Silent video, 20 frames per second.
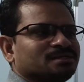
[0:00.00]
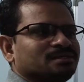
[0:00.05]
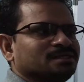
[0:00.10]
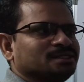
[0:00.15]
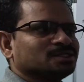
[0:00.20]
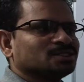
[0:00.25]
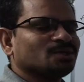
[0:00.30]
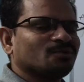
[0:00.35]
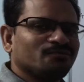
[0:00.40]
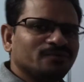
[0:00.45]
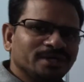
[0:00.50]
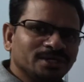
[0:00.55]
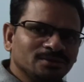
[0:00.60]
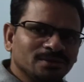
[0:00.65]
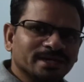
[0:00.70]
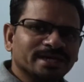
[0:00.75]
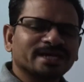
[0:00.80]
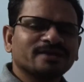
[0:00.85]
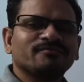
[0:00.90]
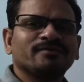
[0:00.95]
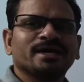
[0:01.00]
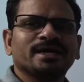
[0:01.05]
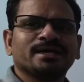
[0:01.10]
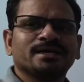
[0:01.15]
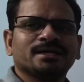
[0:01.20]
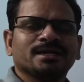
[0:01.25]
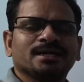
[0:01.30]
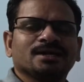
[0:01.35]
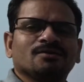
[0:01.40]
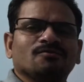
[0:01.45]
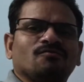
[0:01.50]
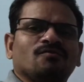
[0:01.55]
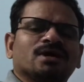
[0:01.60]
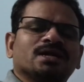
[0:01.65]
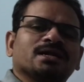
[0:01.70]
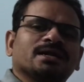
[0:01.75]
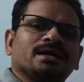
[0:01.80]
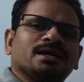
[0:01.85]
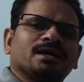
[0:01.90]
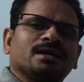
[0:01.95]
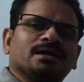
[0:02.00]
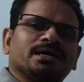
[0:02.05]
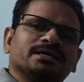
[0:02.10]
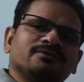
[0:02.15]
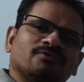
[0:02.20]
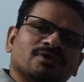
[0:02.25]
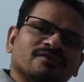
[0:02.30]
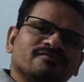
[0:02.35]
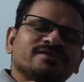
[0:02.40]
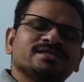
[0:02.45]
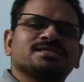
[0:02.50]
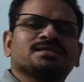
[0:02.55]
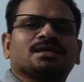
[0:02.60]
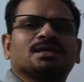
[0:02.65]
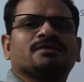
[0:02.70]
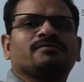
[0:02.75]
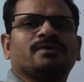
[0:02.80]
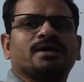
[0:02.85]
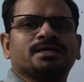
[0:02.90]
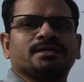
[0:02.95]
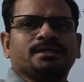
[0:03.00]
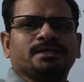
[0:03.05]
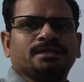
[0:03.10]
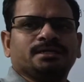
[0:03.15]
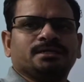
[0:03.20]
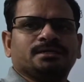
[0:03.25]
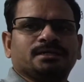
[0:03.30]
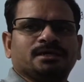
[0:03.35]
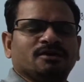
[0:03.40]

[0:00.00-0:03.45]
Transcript: So we do require one physical quantity